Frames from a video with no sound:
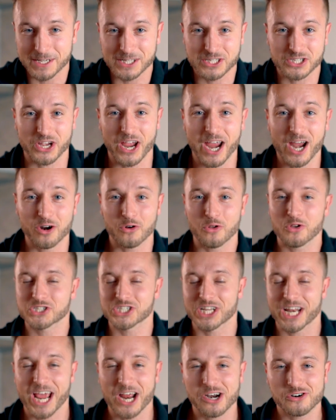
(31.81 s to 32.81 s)
it's a hair loss
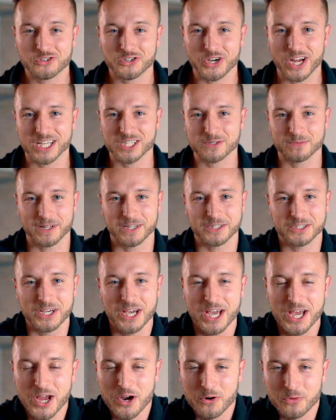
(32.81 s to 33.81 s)
and hair transplant
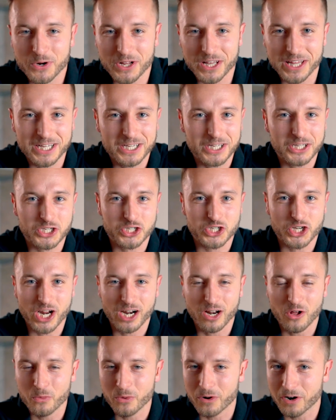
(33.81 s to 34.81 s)
related
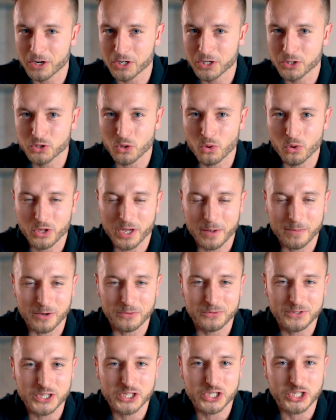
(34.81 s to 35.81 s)
channel where I talk
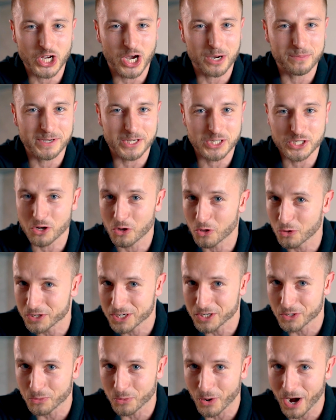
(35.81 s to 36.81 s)
about these topics all
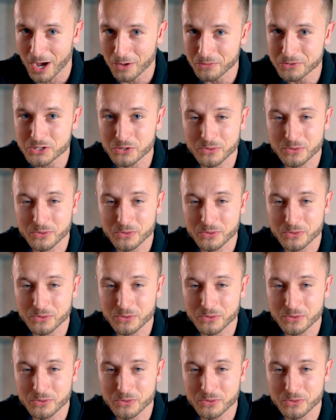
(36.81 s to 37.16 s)
year round.